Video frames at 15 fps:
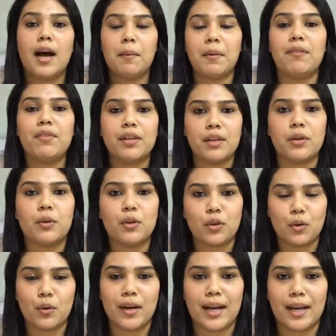I'm definitely going to
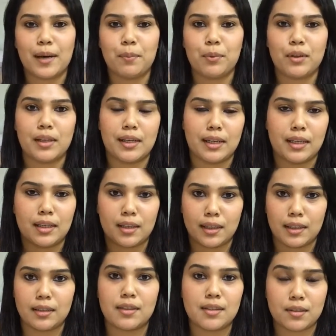go ahead and put a link
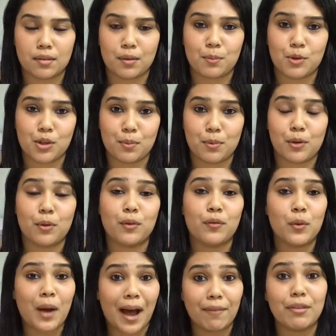in the description below. If
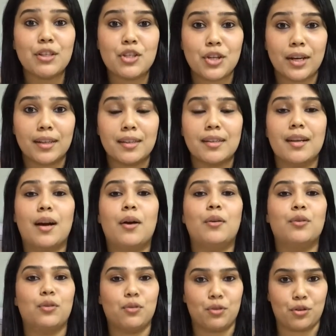you haven't checked it
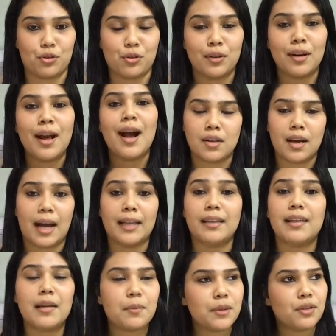out, you should. I
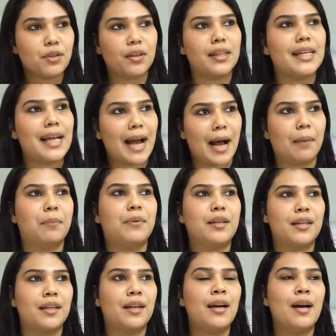think I'll be really
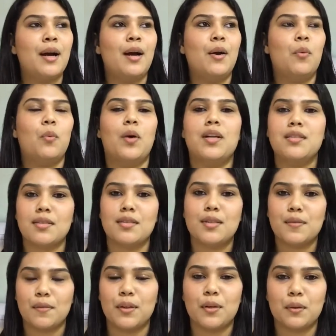happy once
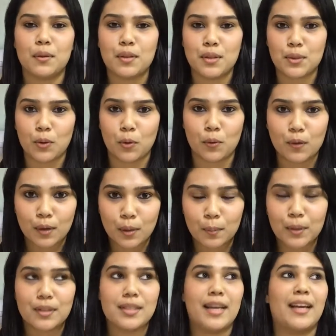this video is over
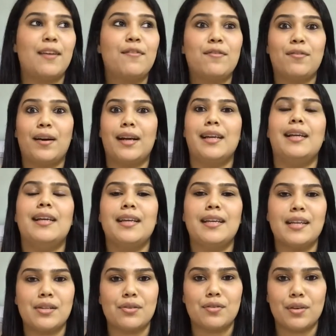because I can finally
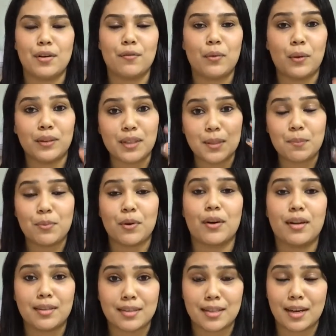get rid of all these
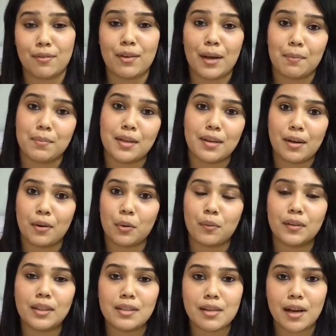products that I've emptied out
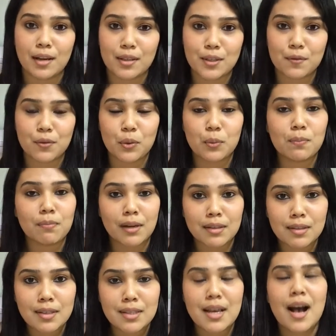over these last few
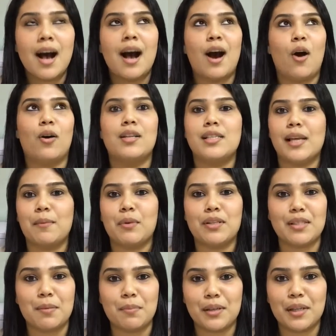months. Honestly, I'm not
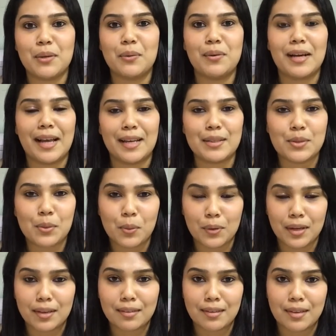somebody who likes
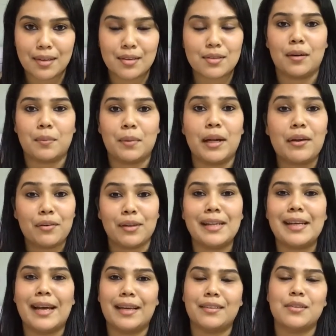hoarding things, but I
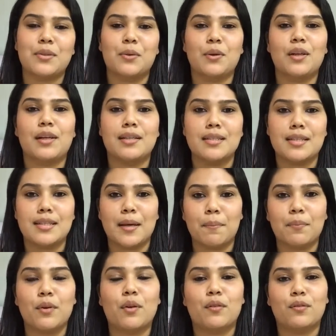really like this whole
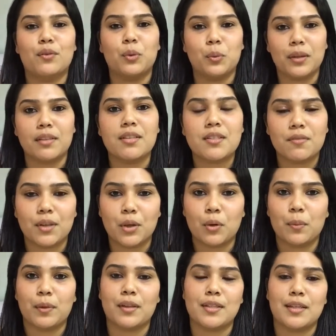concept of doing this video
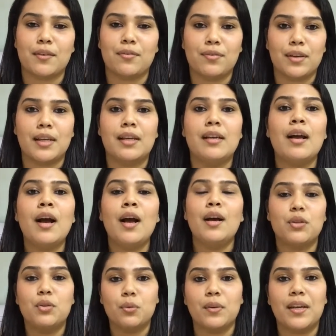because I feel
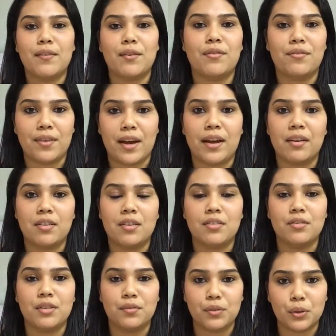do give a fair
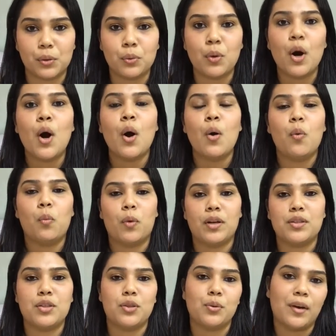review
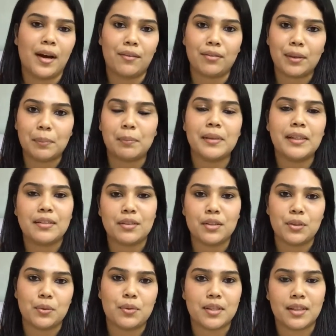once you have completed
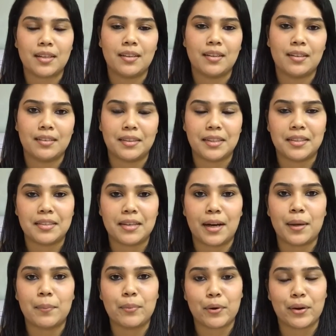using the
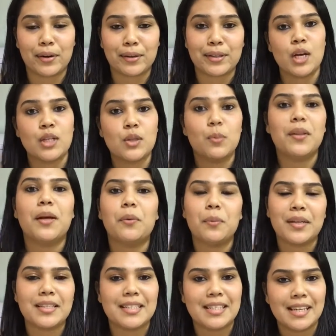entire product. So without
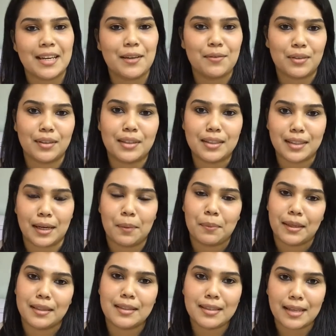wasting any further time,
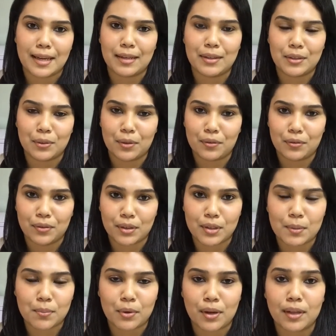let's get into the first
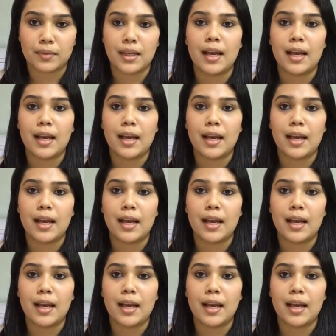product.